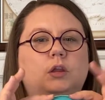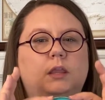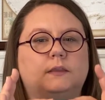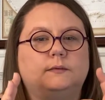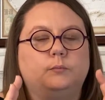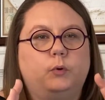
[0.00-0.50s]

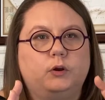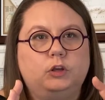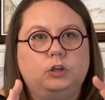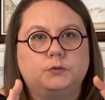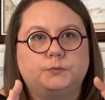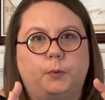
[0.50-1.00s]
It's
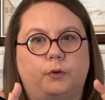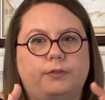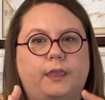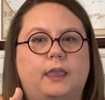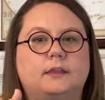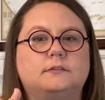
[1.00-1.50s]
important to use both
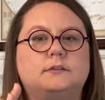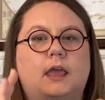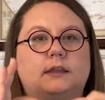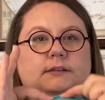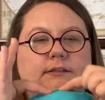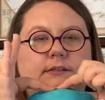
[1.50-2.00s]
hands
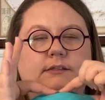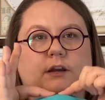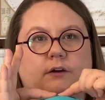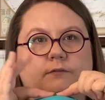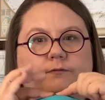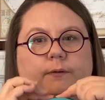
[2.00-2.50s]
and to
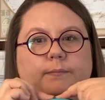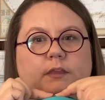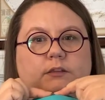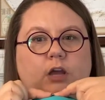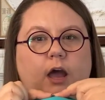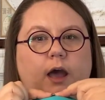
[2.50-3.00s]
start from
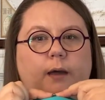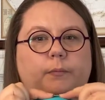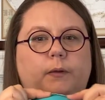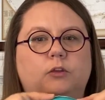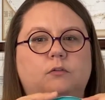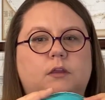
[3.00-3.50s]
the
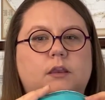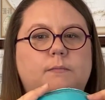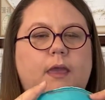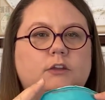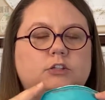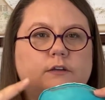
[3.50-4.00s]
top. You can
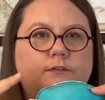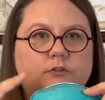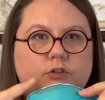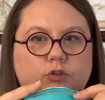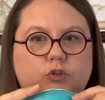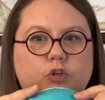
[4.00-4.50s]
imagine if
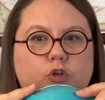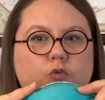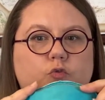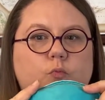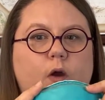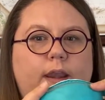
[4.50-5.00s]
you just
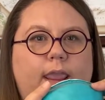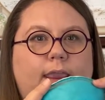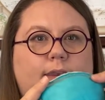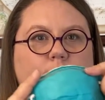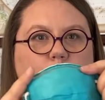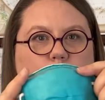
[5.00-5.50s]
use one
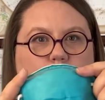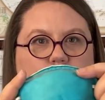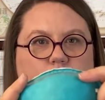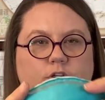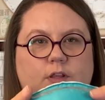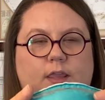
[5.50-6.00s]
hand and
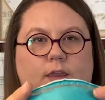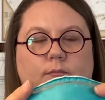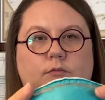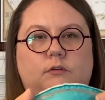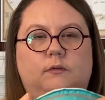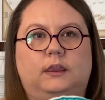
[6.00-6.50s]
push, like
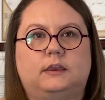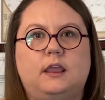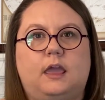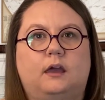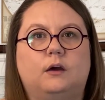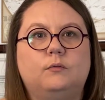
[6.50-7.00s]
I'm doing
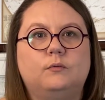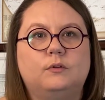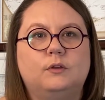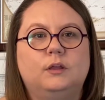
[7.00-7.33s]
now,